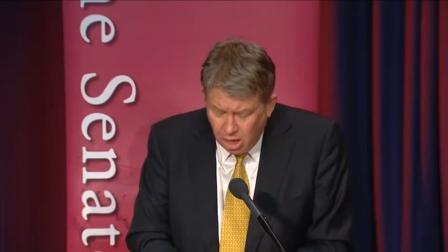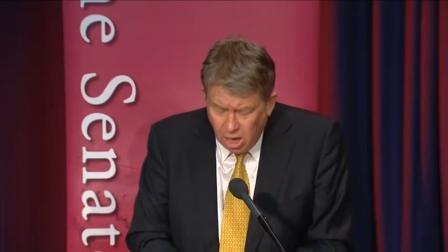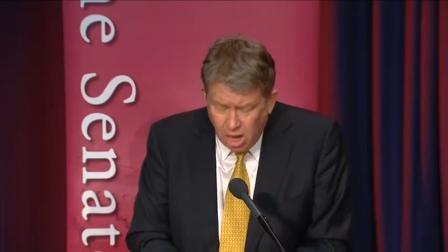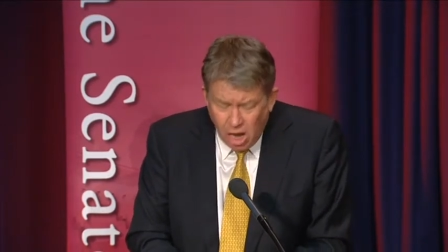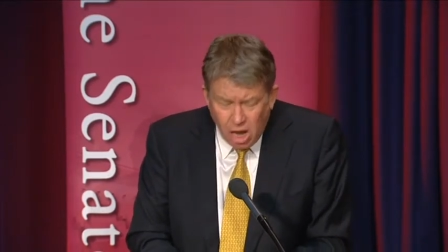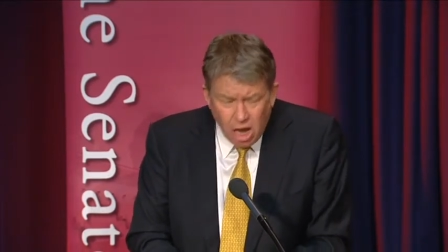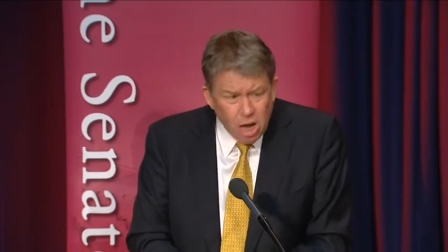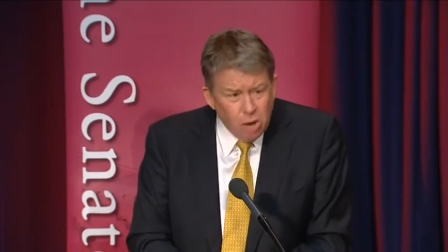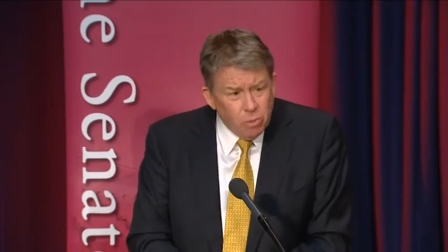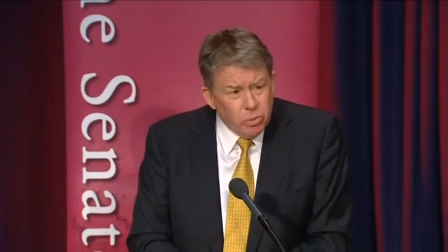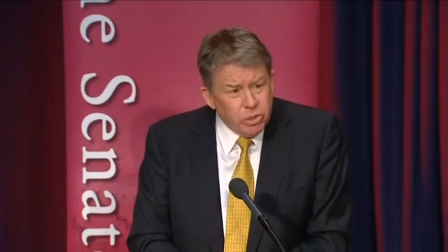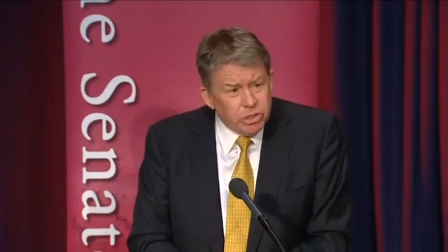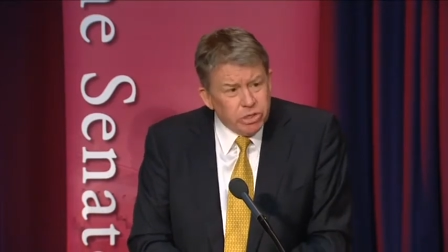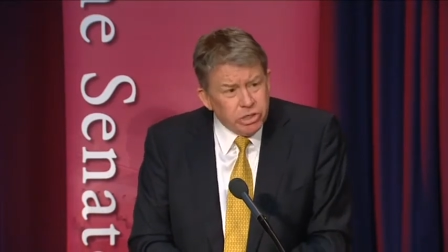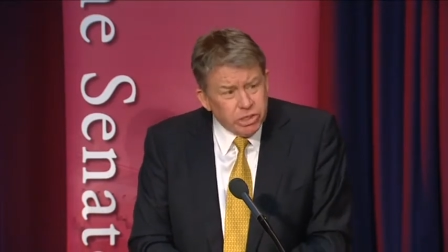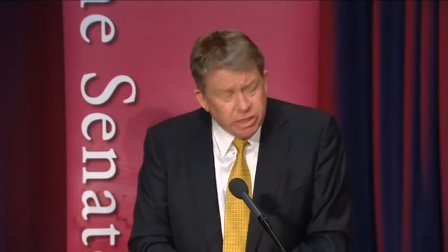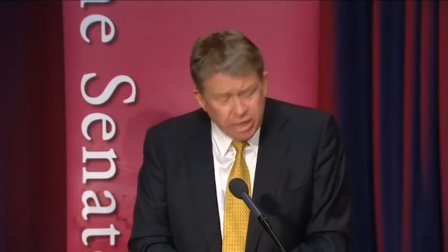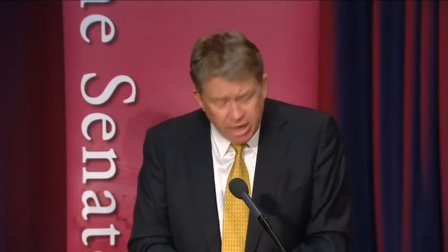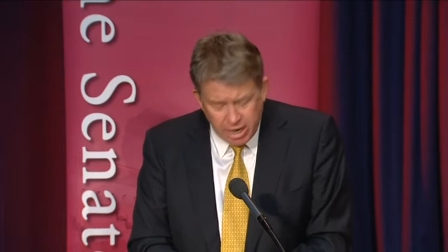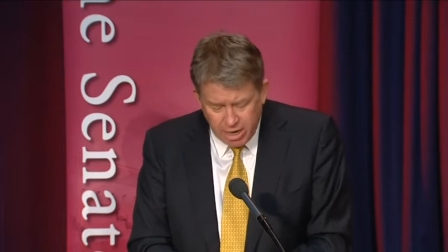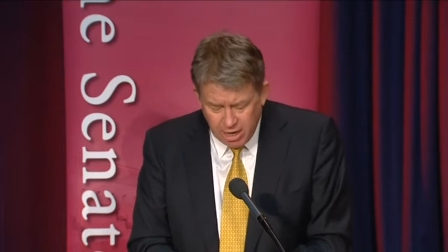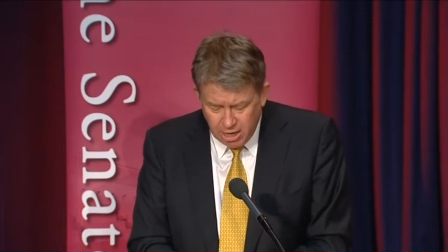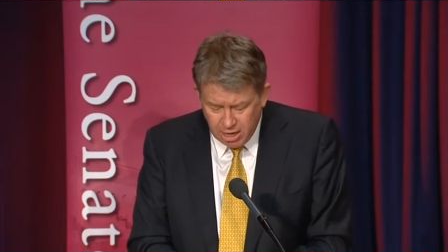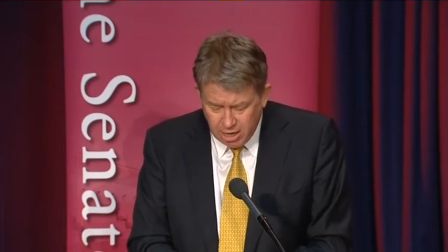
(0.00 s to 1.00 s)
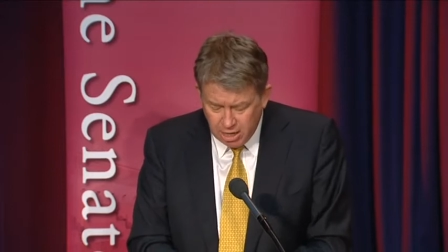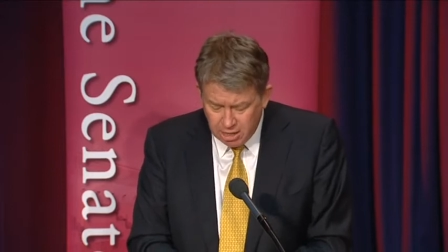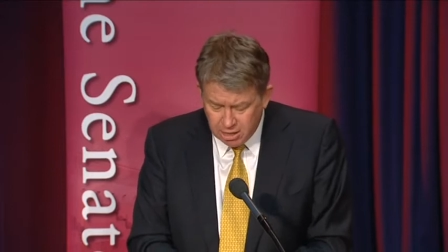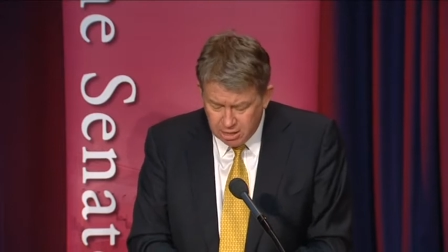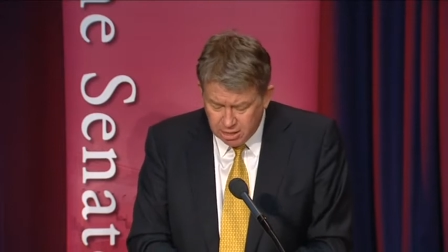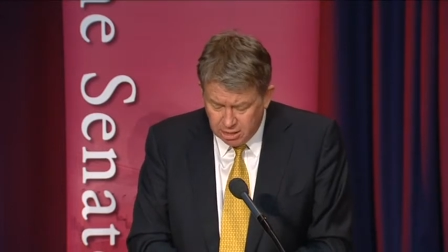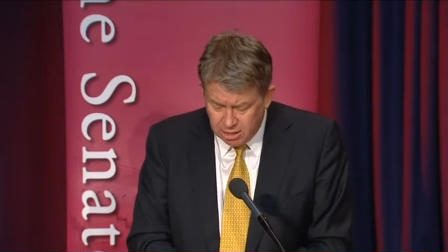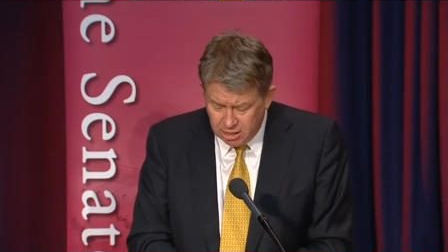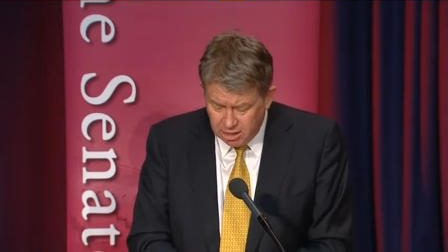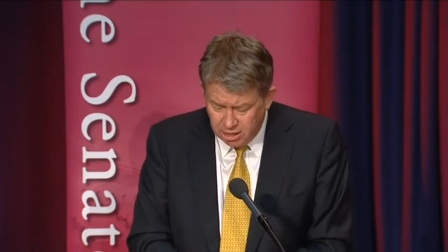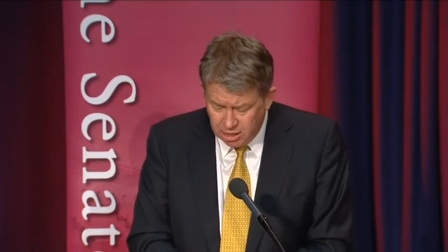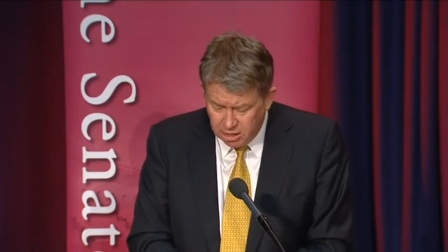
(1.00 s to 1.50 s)
uh, which has had
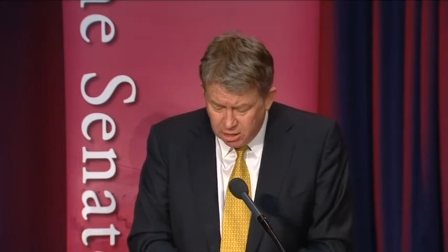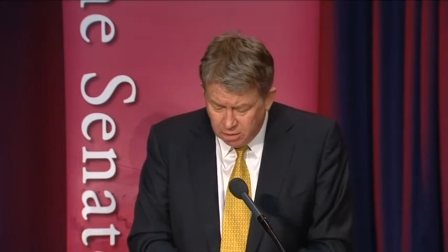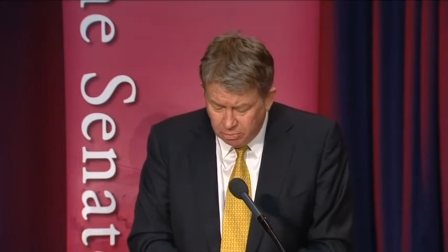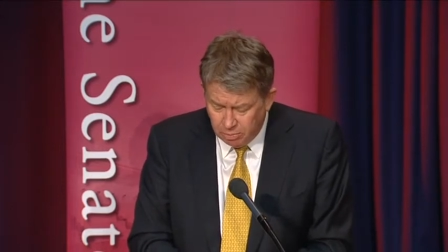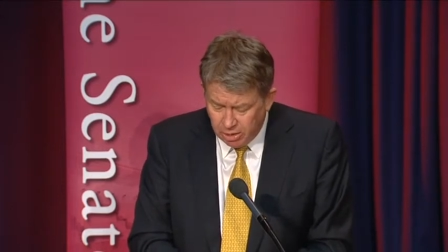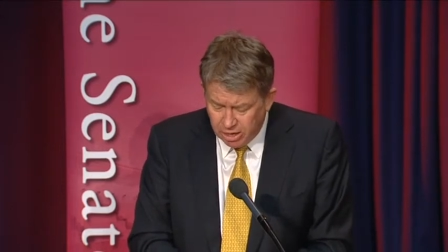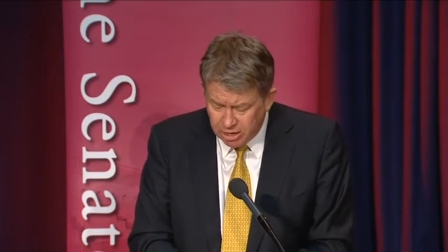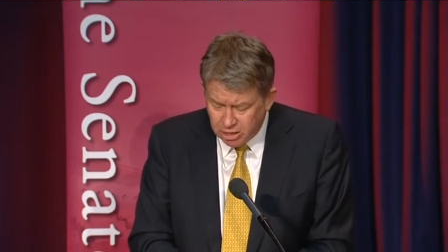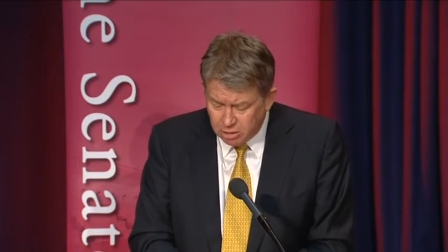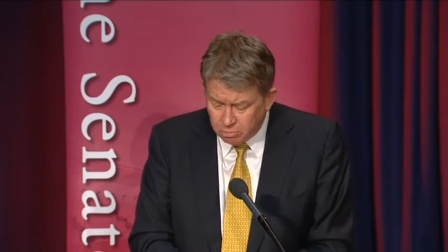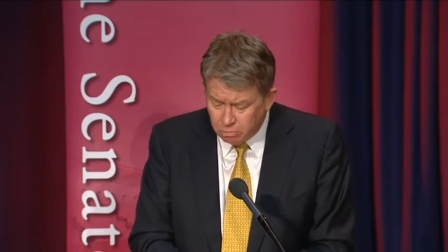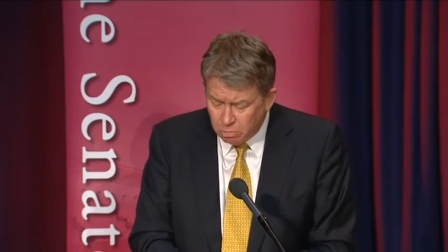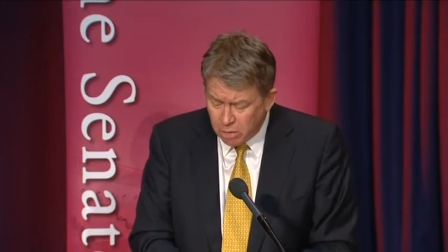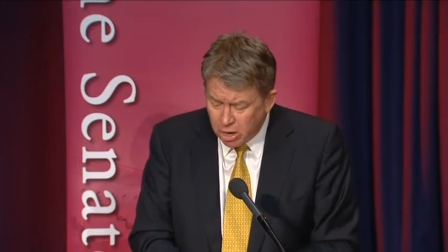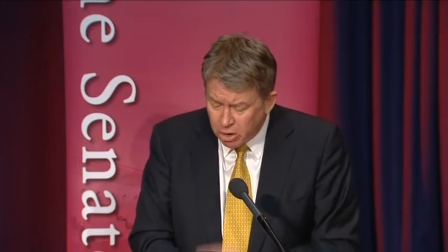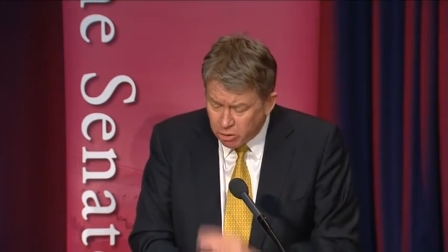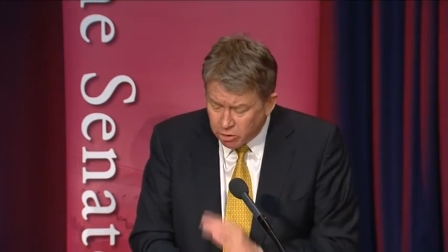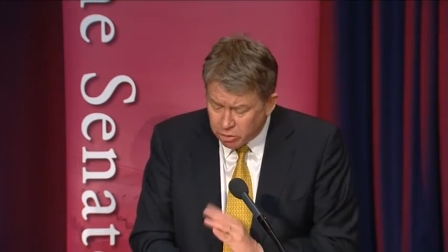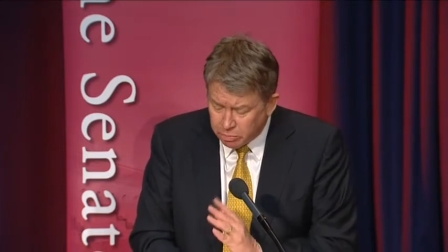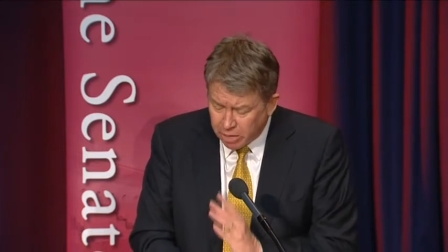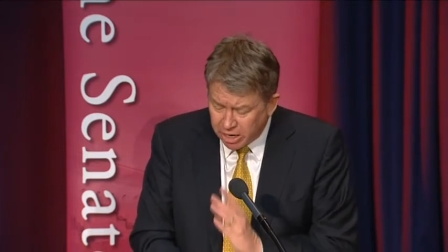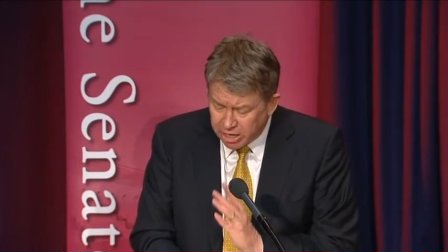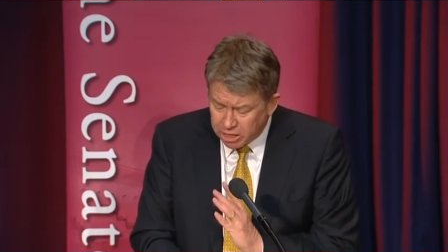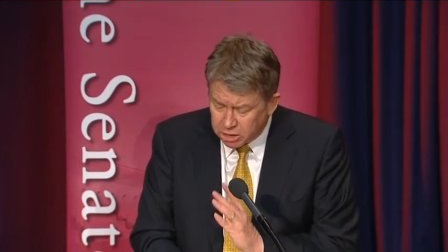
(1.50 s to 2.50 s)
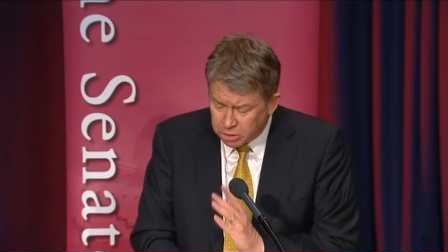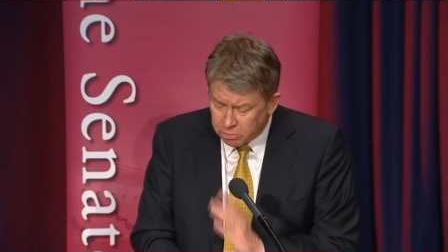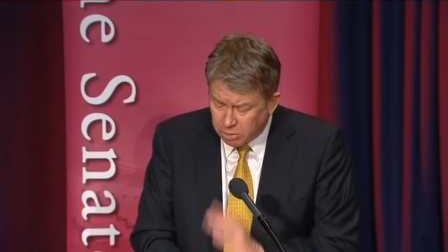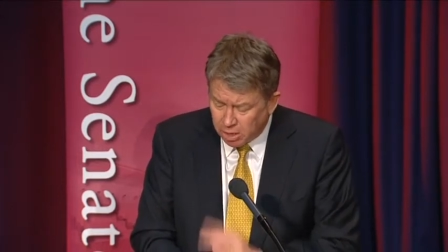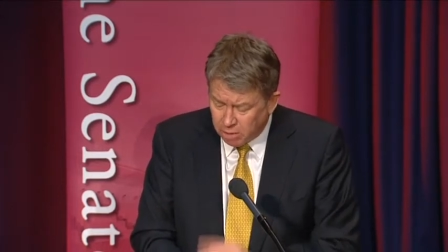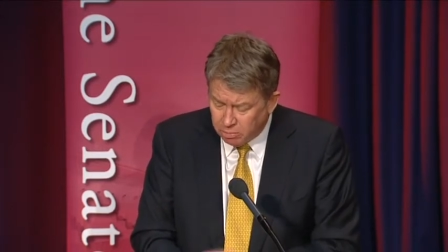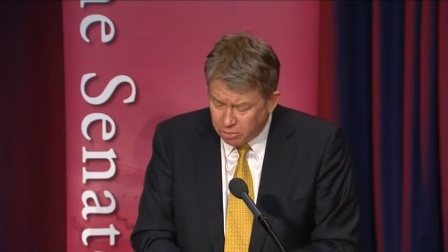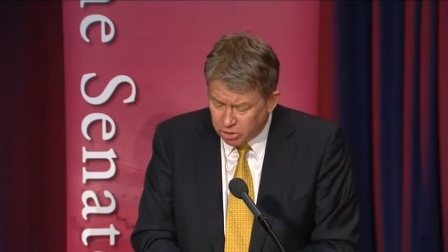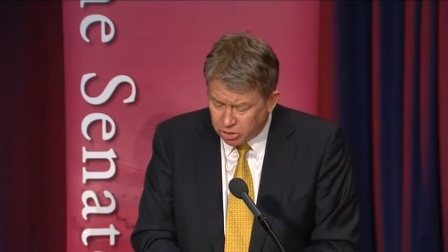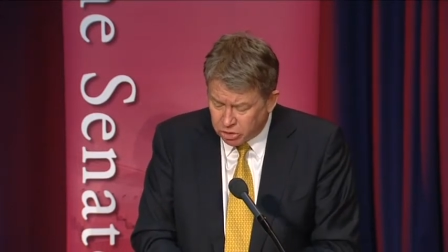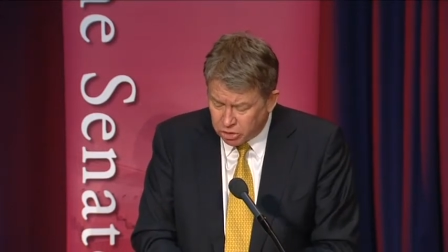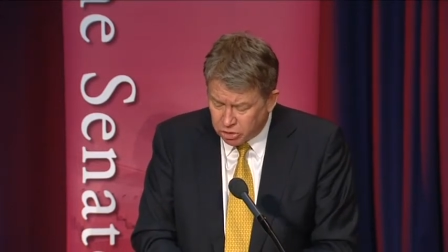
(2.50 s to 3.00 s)
an independent merit-based
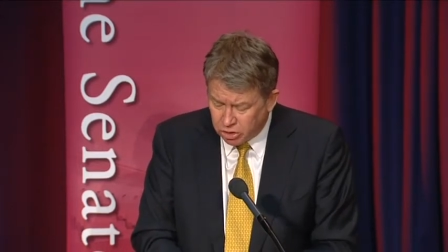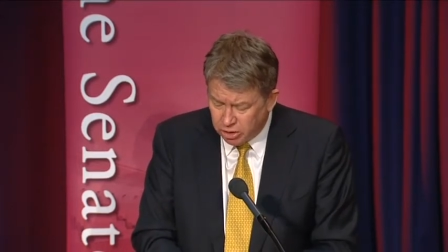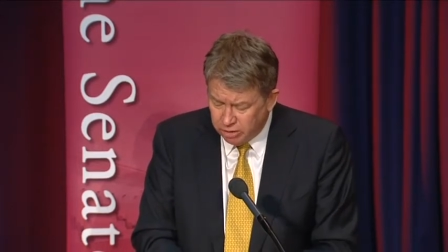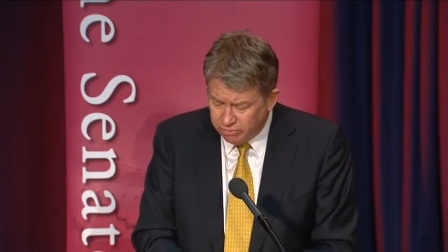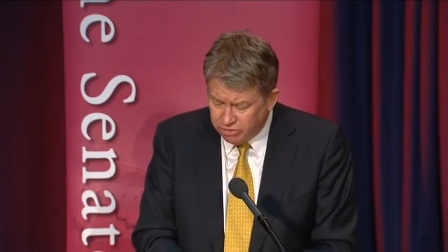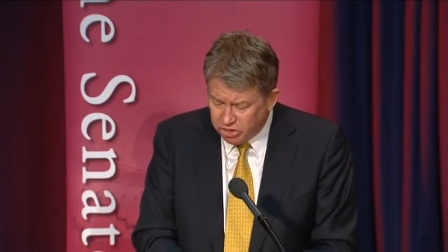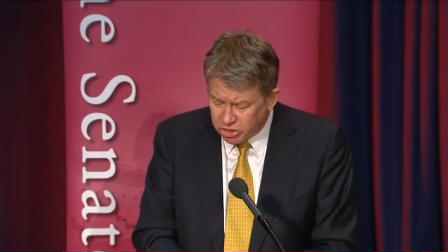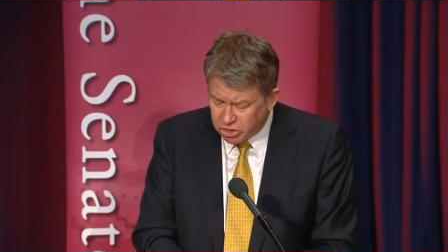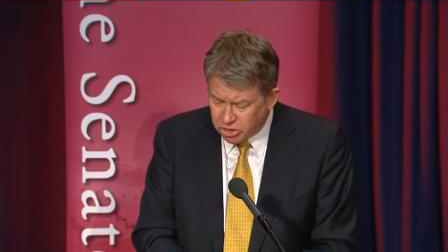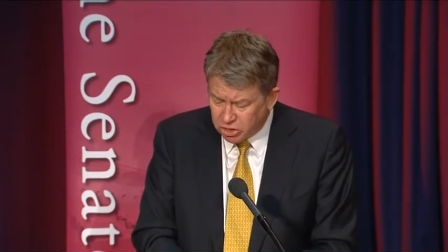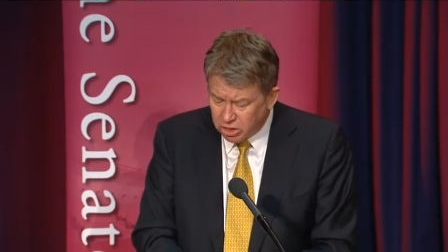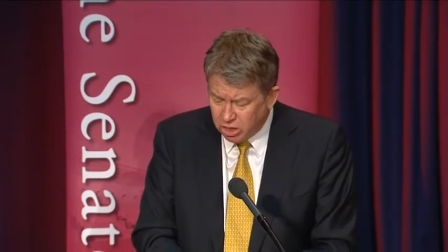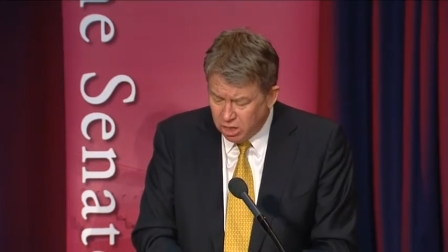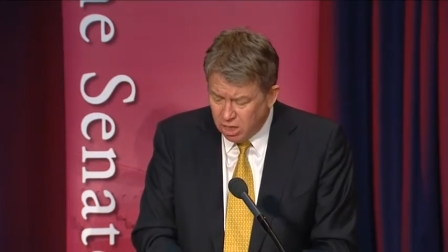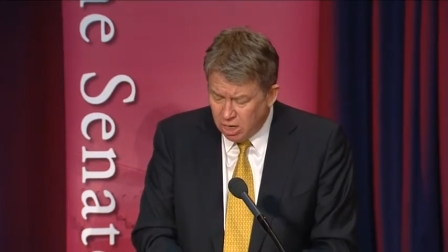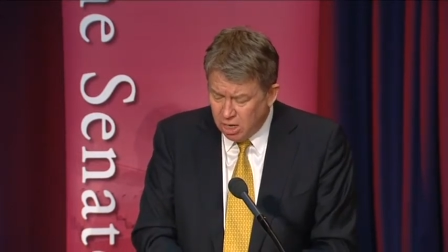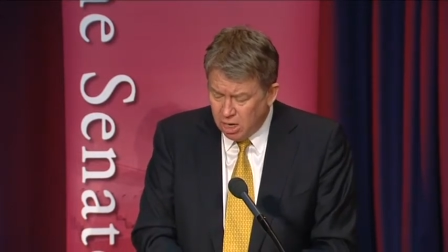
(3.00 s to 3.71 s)
public service